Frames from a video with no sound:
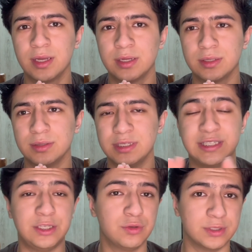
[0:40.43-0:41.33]
is
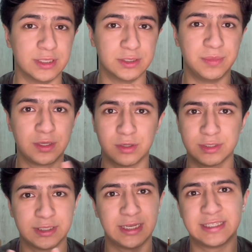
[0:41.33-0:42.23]
useless because,
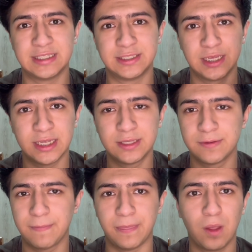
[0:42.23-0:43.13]
as I said,
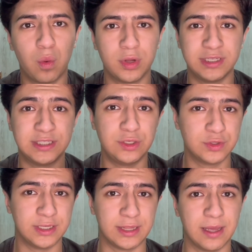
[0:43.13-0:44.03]
no one is
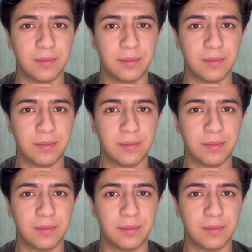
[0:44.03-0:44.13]
using them.